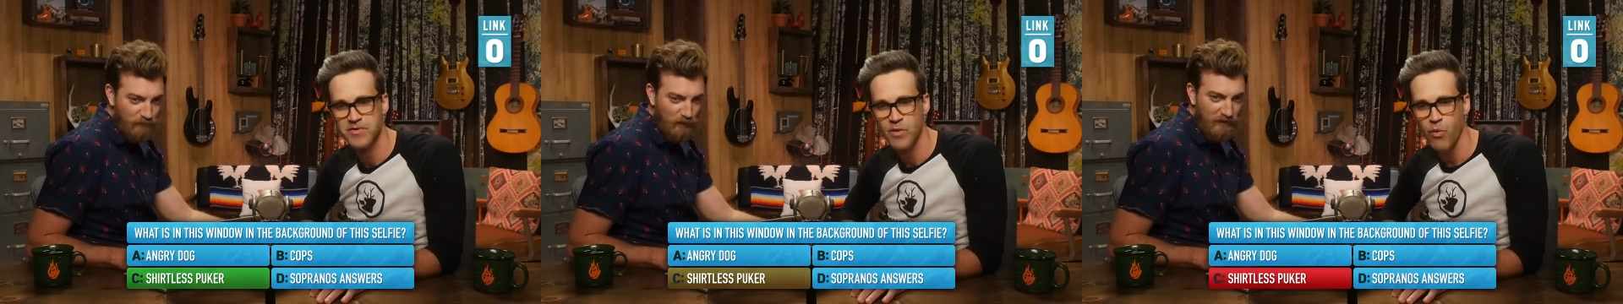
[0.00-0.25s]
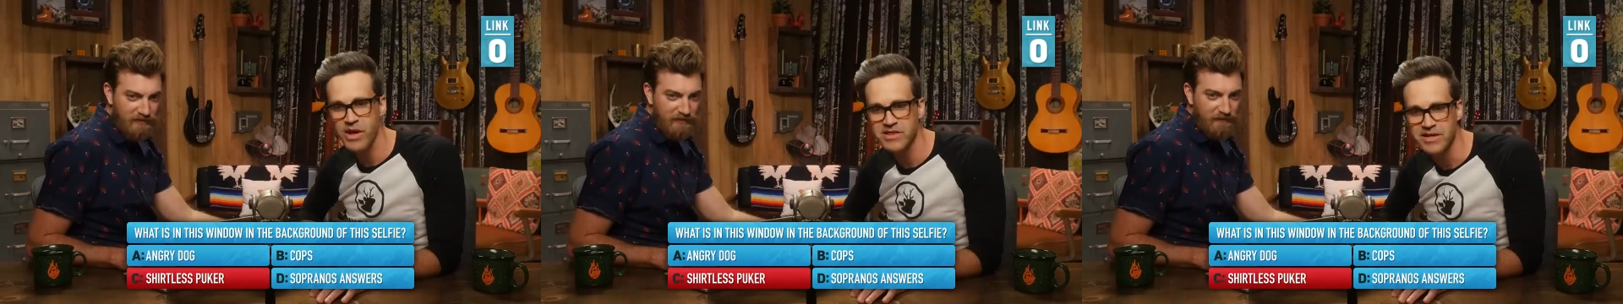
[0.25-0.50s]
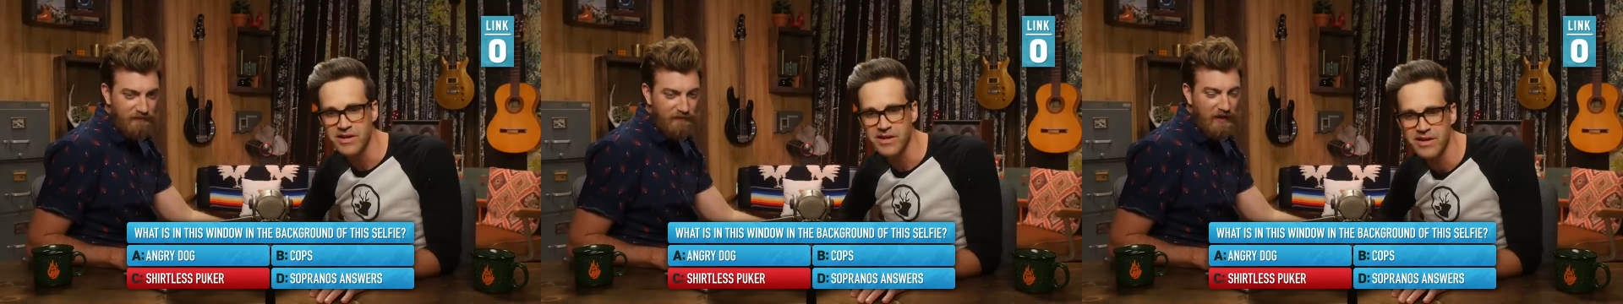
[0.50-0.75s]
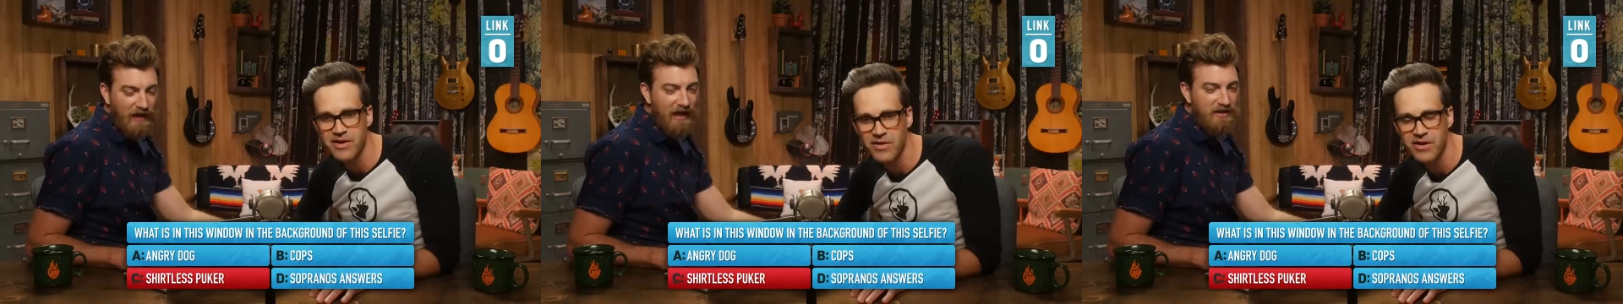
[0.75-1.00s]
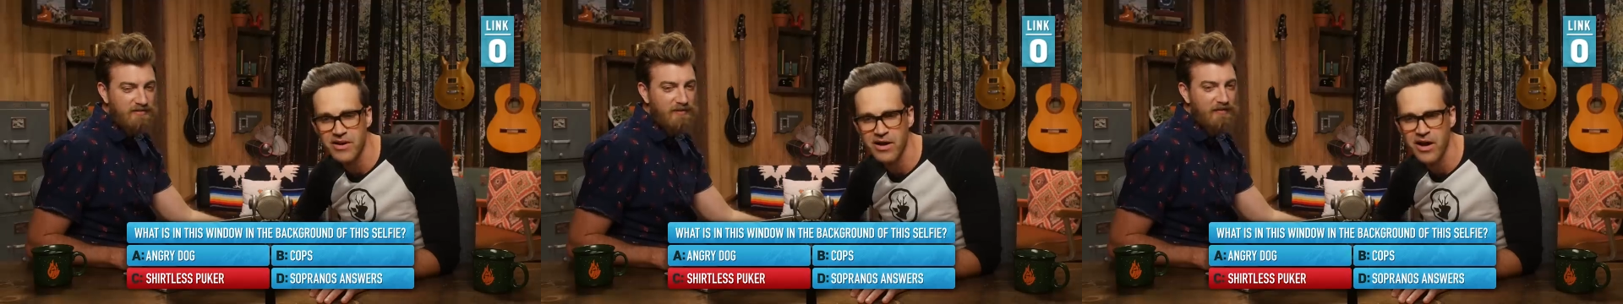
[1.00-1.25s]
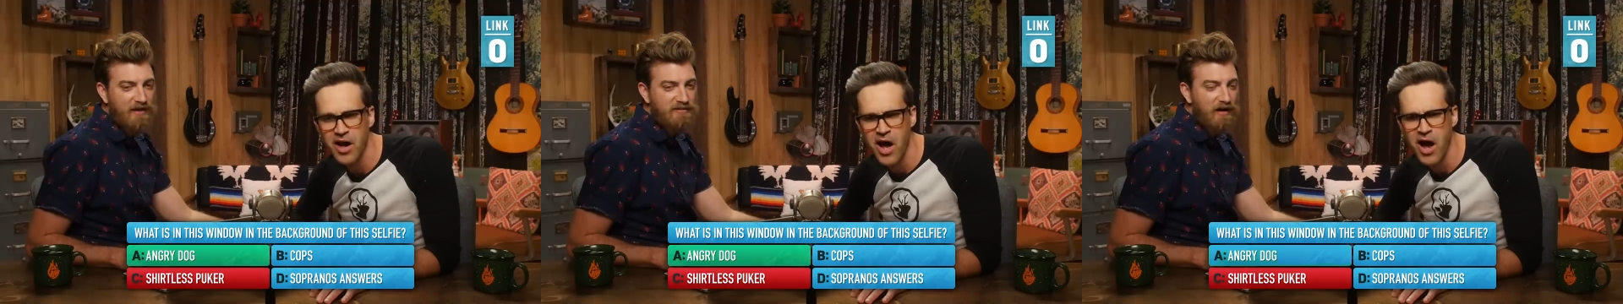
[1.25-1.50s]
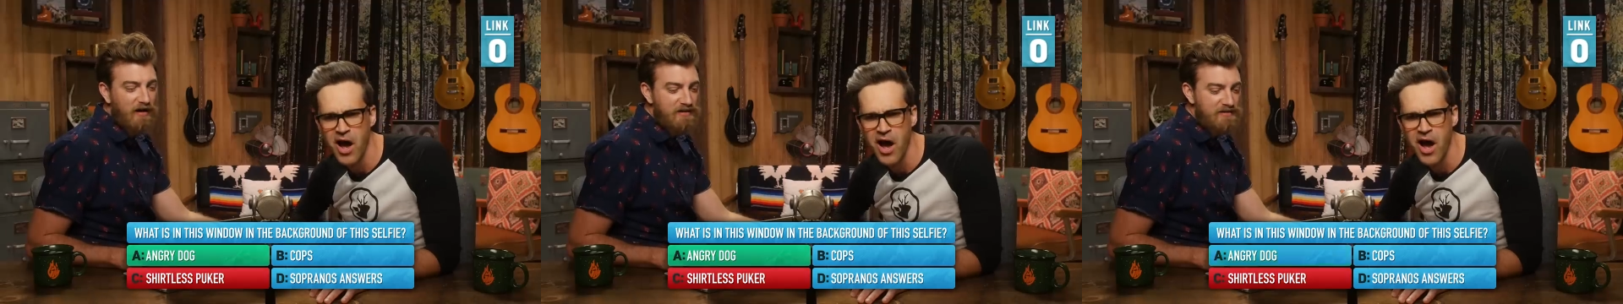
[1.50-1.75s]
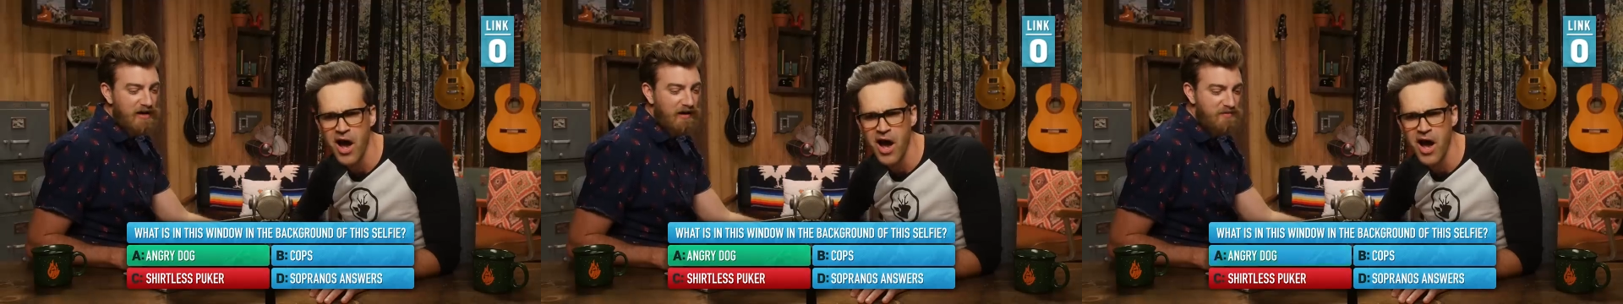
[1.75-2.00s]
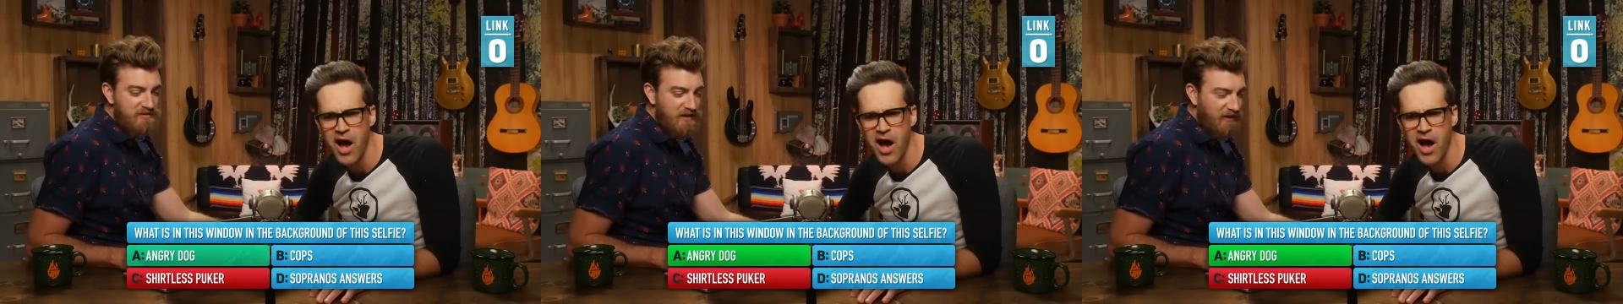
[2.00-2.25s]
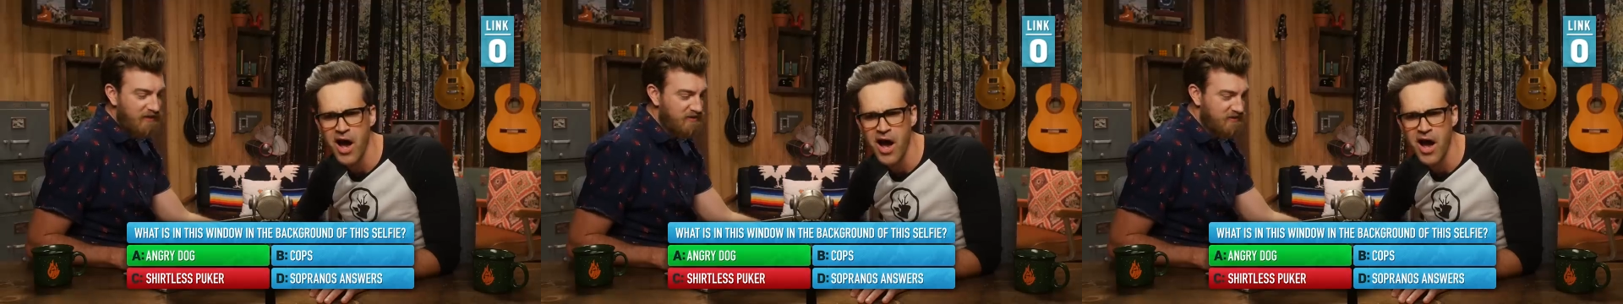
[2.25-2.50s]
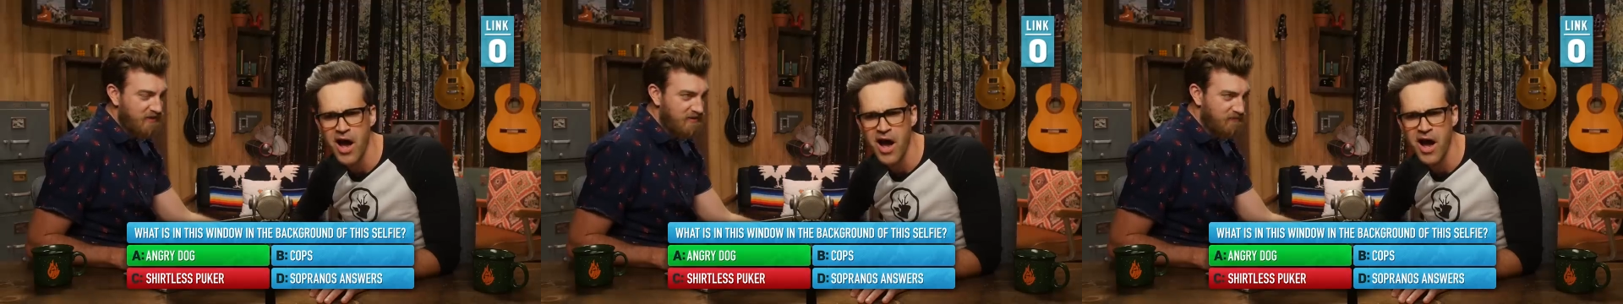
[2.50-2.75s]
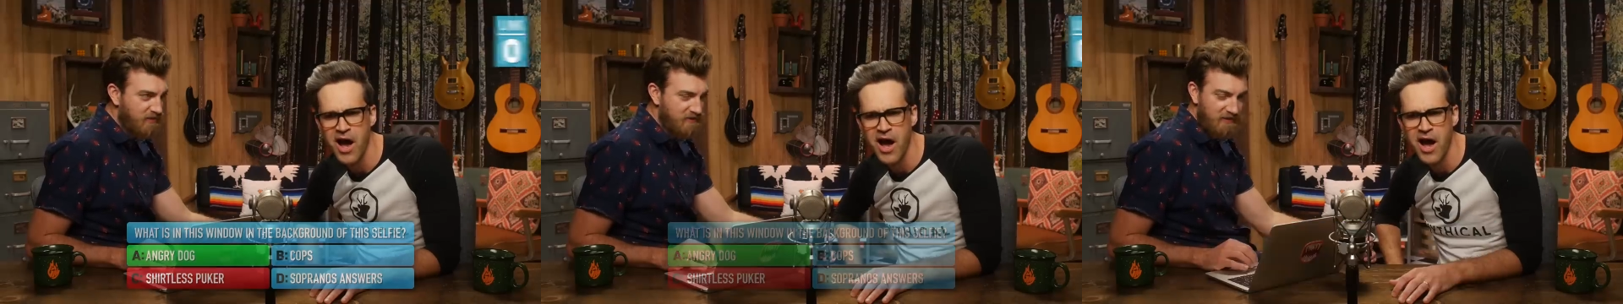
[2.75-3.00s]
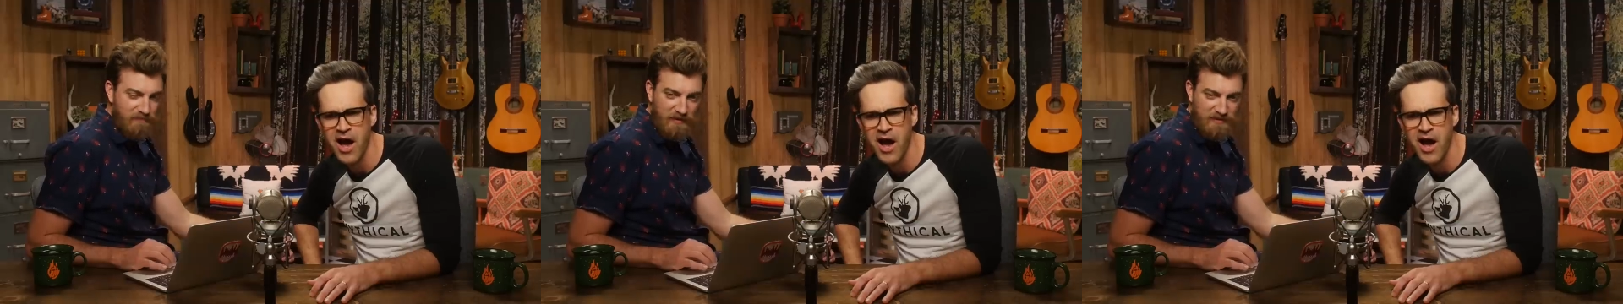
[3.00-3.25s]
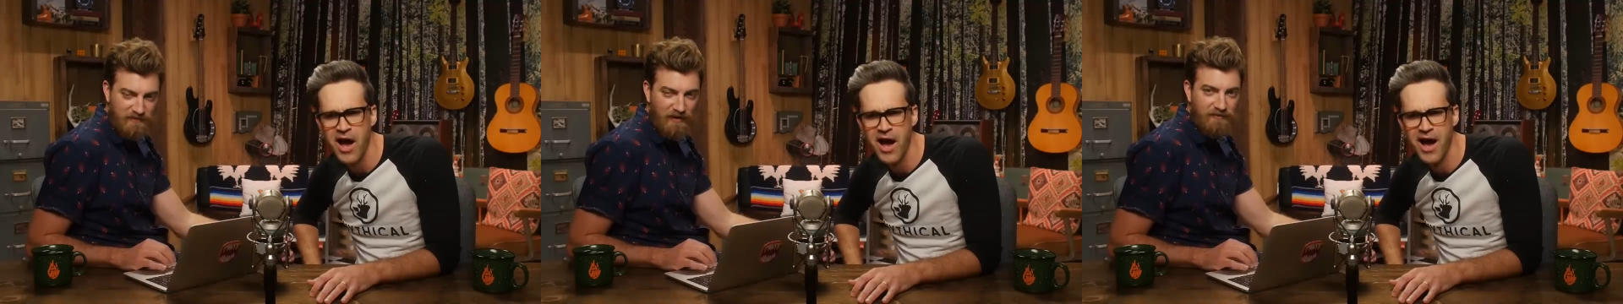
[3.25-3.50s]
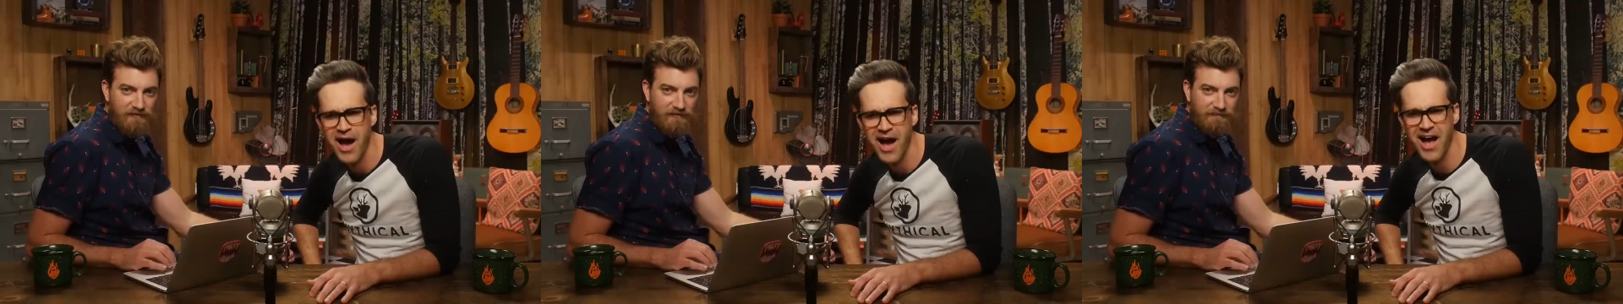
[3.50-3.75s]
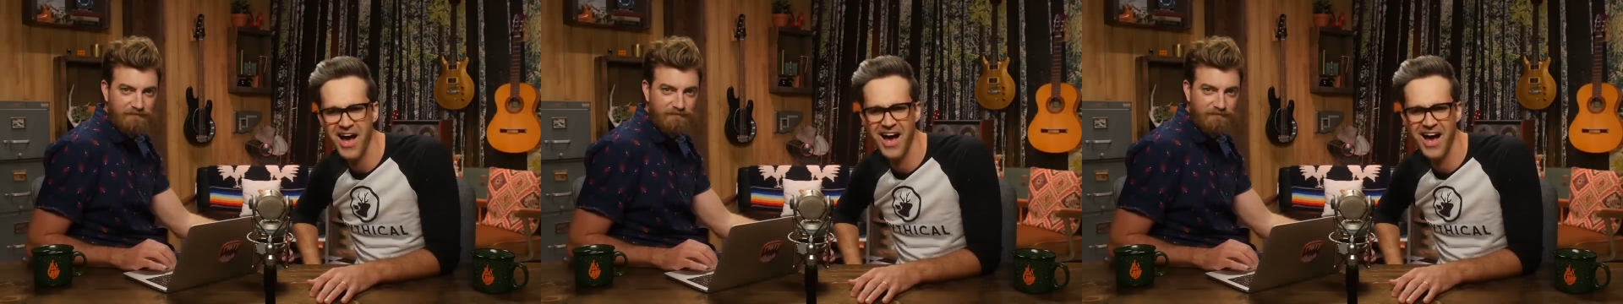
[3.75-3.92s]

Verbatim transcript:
Speaker 1: Well, what the?
Speaker 2: Actually, that dog is not upset. It just has resting bitch face.